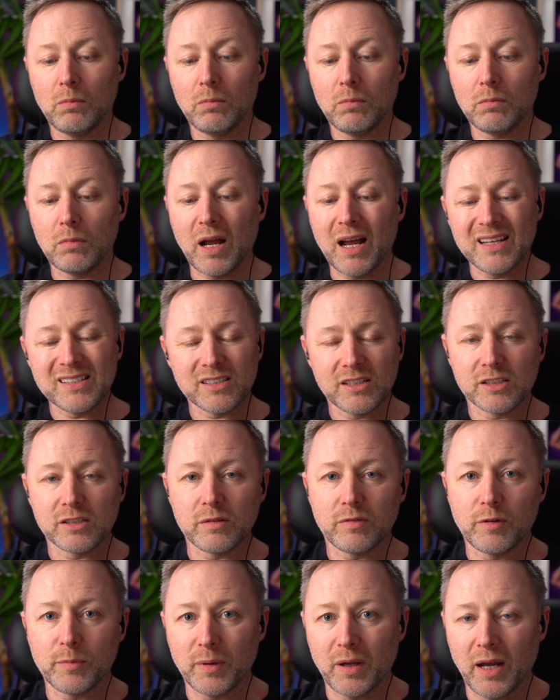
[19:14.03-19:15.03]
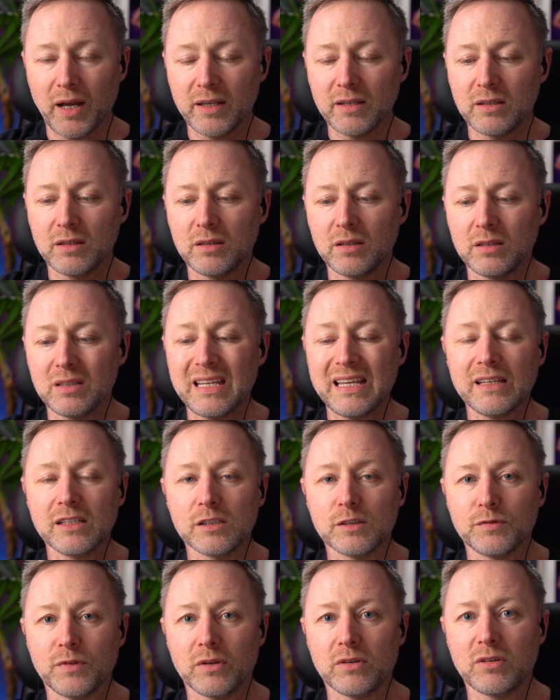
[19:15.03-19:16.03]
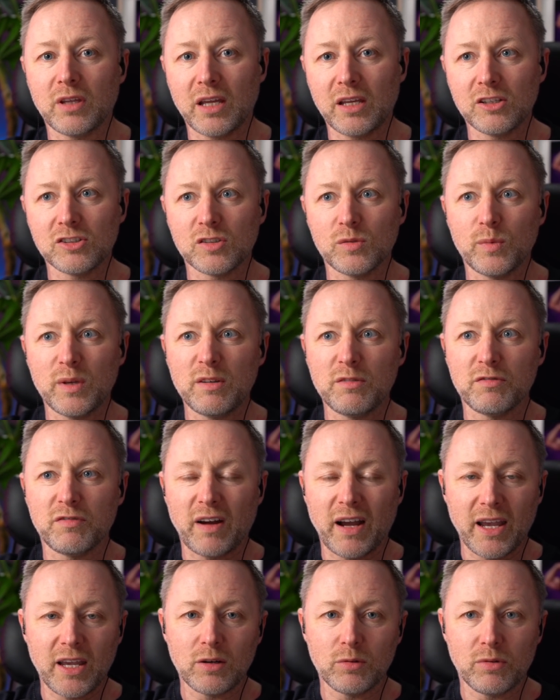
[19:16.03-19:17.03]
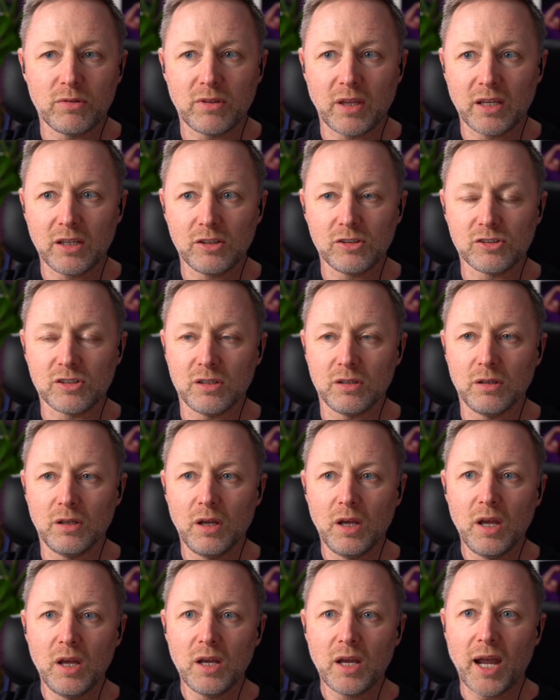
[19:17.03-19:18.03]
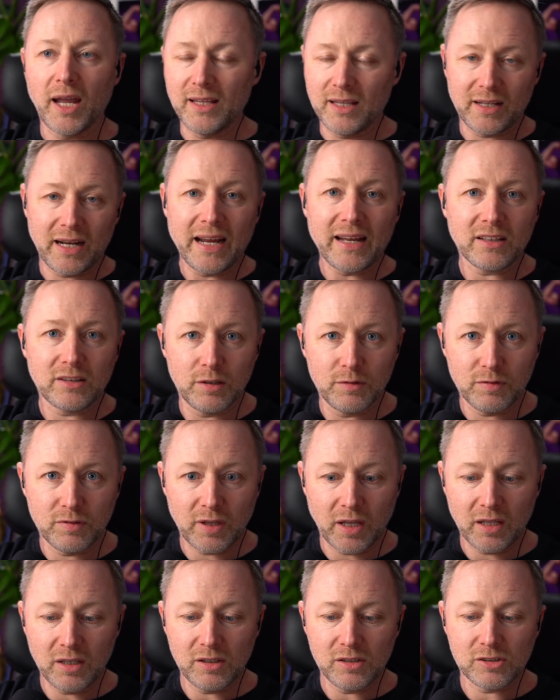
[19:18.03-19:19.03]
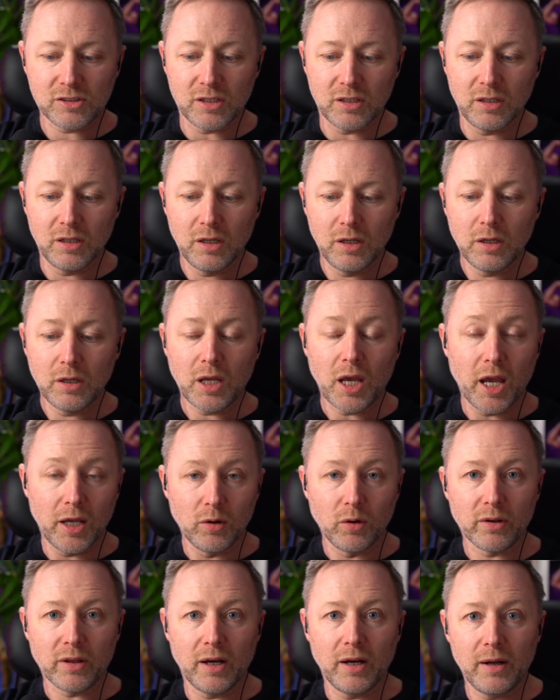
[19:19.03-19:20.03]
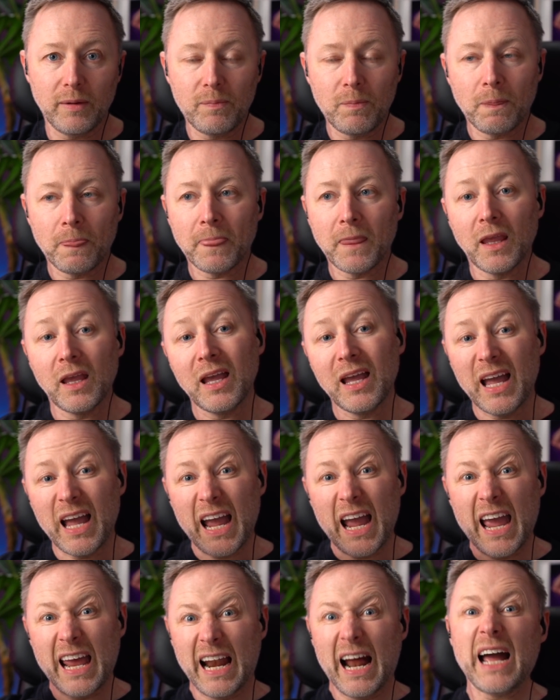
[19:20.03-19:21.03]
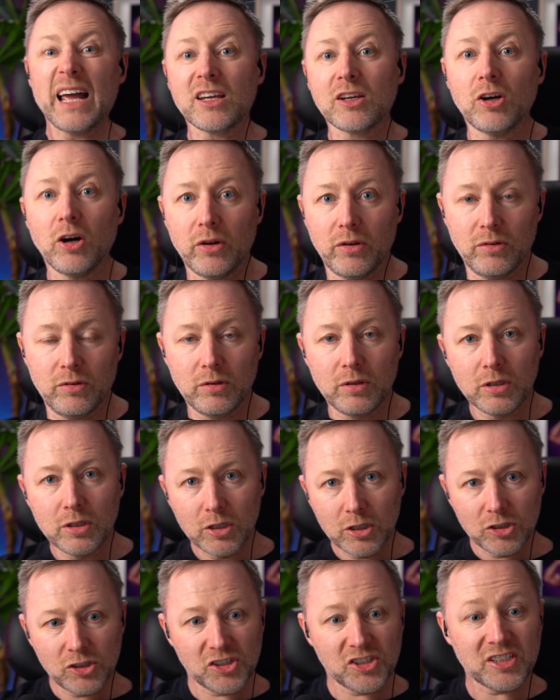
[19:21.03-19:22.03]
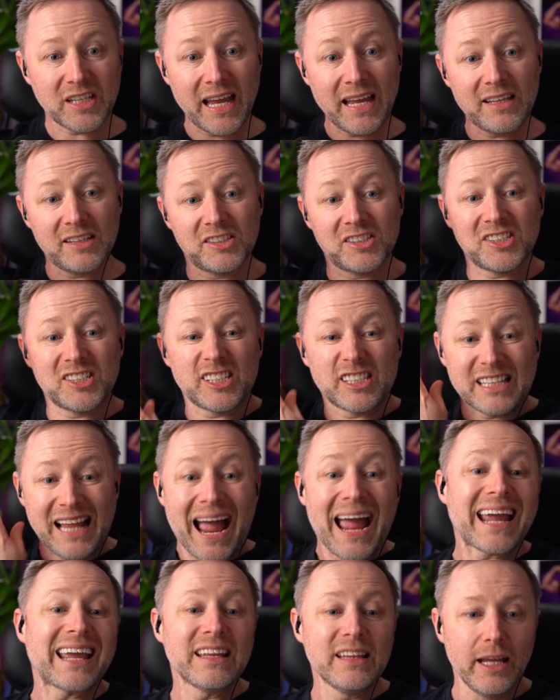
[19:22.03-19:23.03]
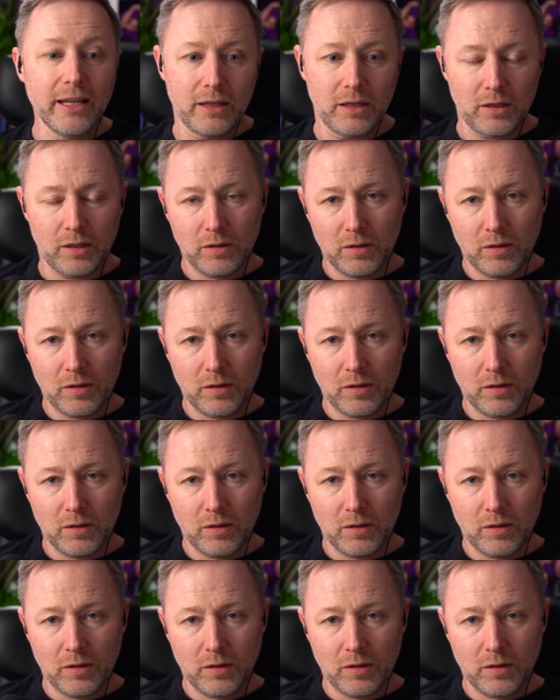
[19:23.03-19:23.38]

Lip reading: asking stuff about ideas for things and wee viral things and interactive things and all that. And that cunt stayed stagnant.